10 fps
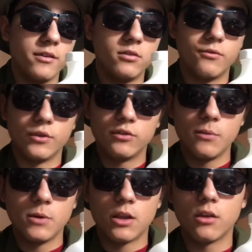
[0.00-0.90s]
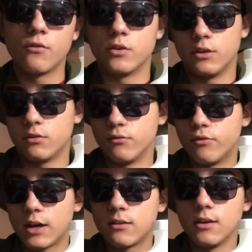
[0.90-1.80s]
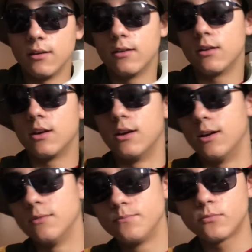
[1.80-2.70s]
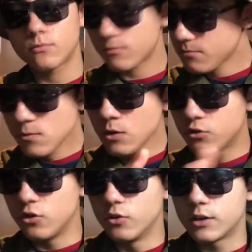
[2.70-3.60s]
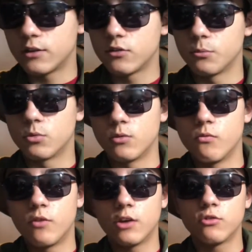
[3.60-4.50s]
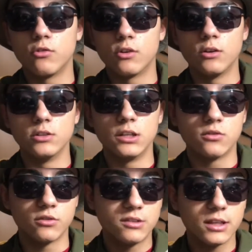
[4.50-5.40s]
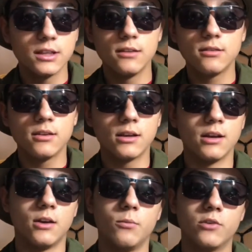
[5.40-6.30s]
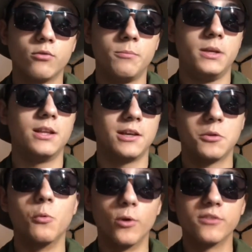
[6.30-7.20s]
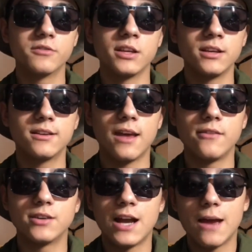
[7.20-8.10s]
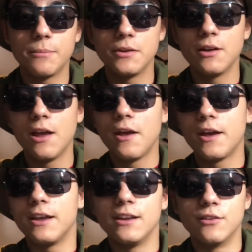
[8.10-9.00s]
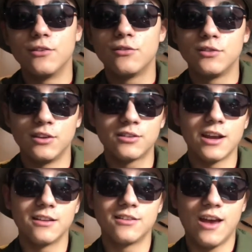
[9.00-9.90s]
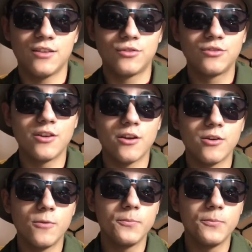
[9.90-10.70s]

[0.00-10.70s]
for the same kind of thing, for disinfecting, so you don't get some sort of infection or illness or sickness, which would be like the worst thing to ever happen in this kind of disaster scenario.